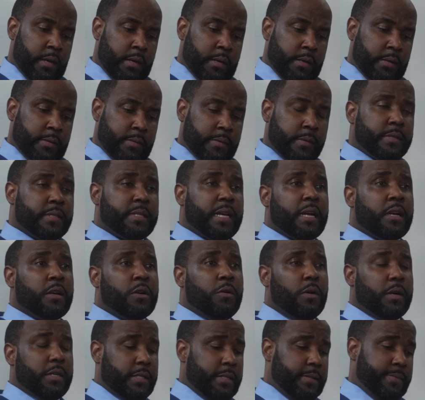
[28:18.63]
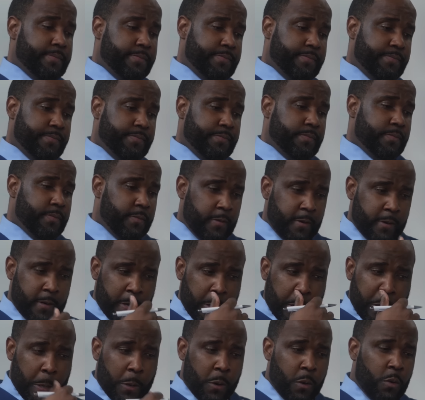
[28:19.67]
Second question.
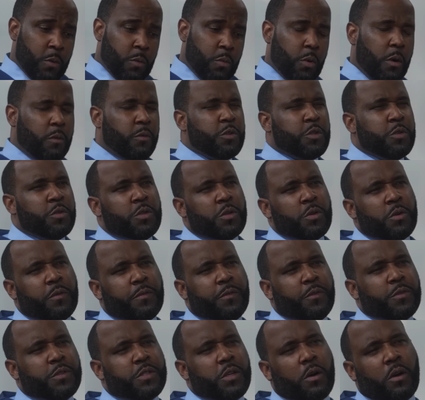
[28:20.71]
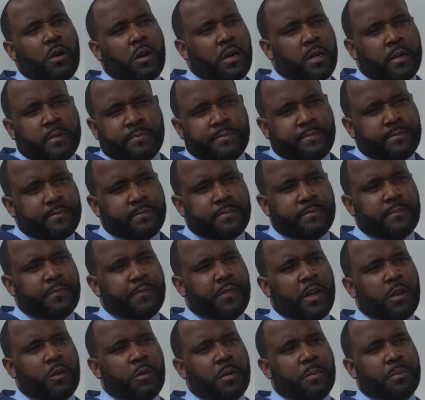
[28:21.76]
What would you do if you saw a
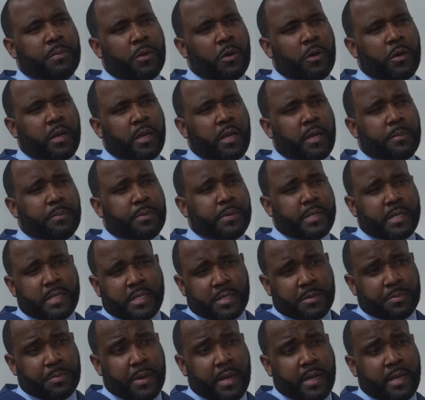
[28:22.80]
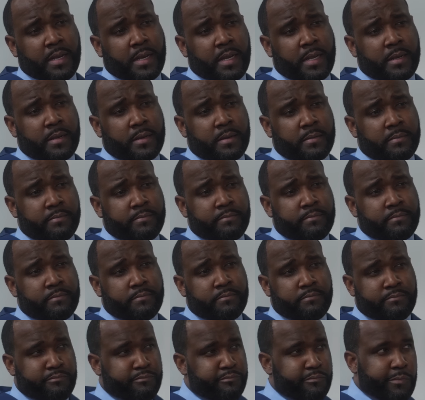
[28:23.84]
fellow employee participating in
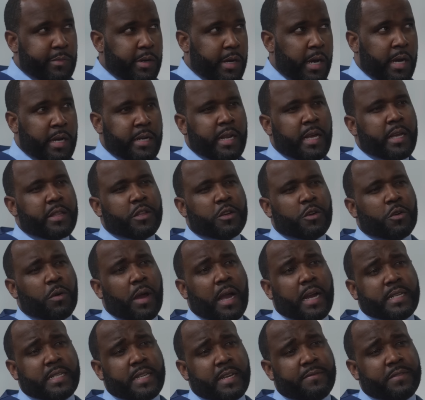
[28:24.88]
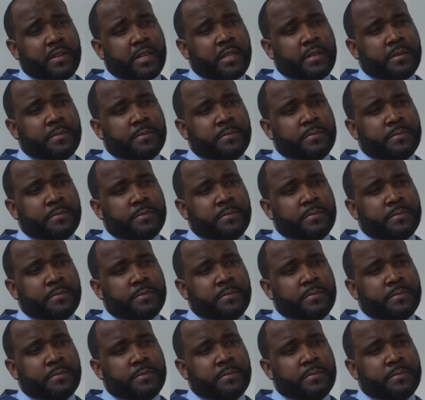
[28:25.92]
unethical activity?